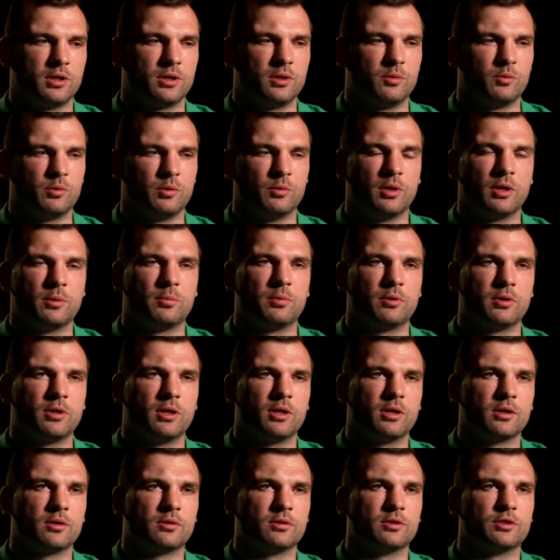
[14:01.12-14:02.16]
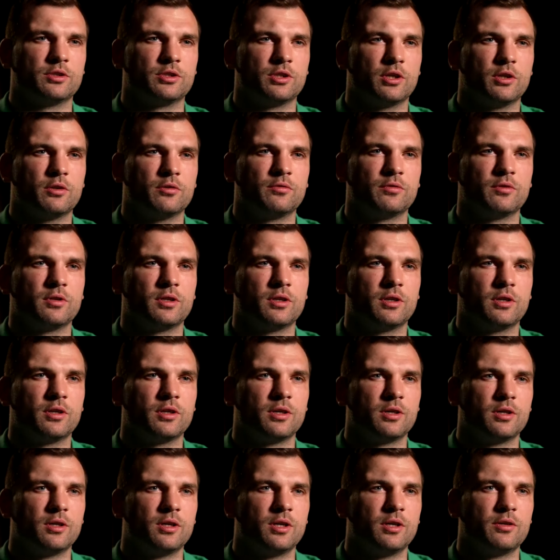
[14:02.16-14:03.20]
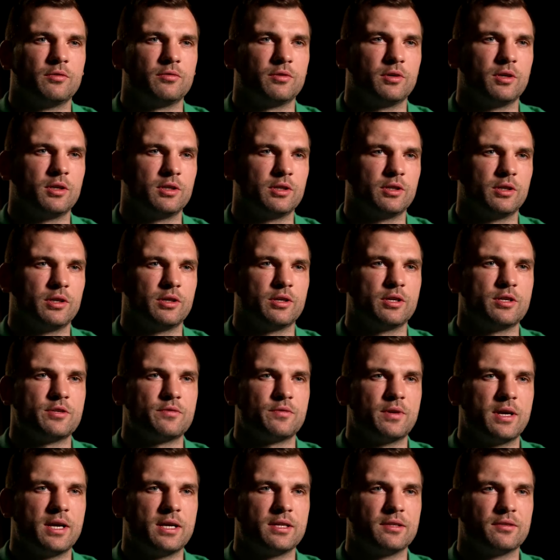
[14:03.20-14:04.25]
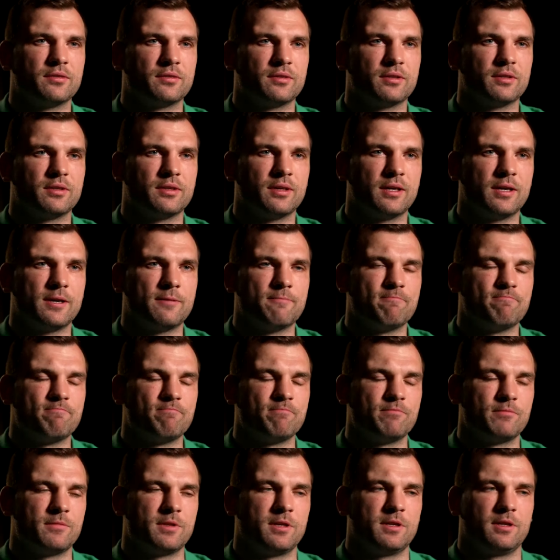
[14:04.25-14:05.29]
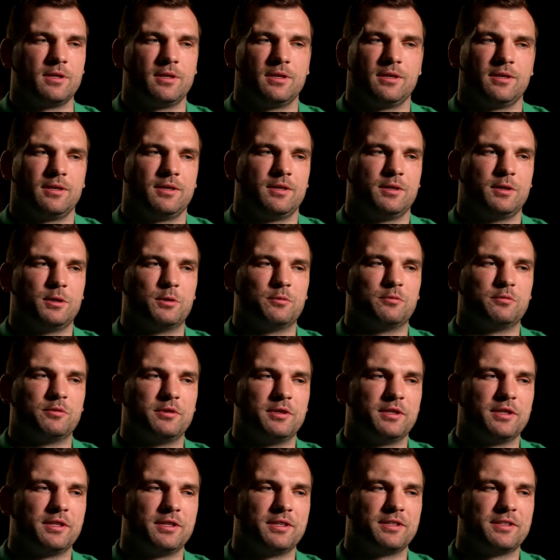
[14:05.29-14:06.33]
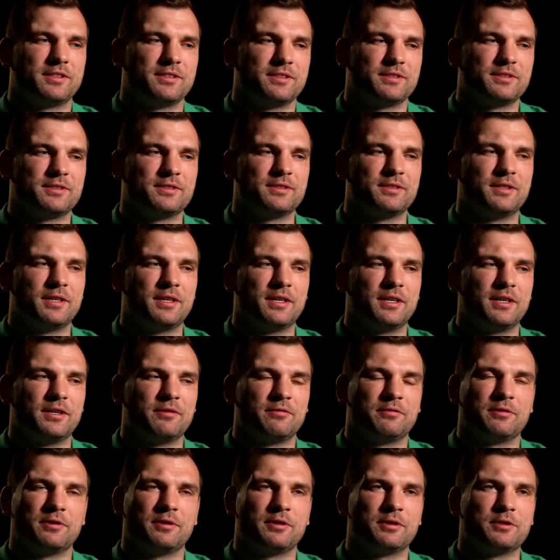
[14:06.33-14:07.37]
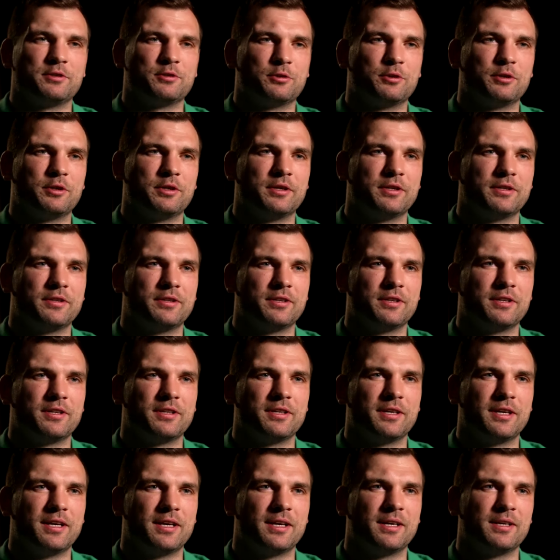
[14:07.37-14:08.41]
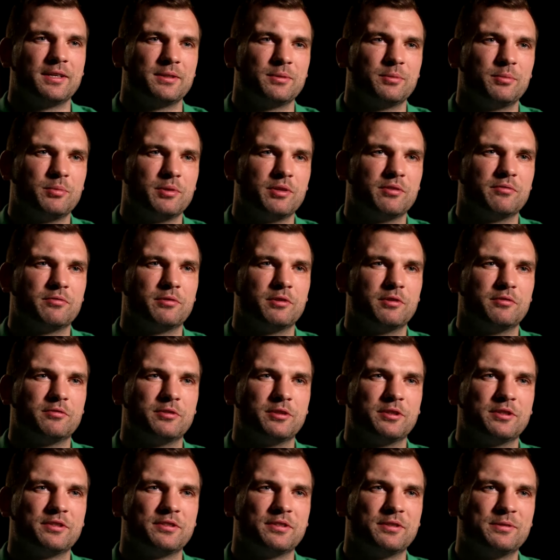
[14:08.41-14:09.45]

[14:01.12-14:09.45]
a we want to put on a good show for for all the Irish fans and. Um, hopefully they, if they're enjoying it, they'll uh, be in full voice.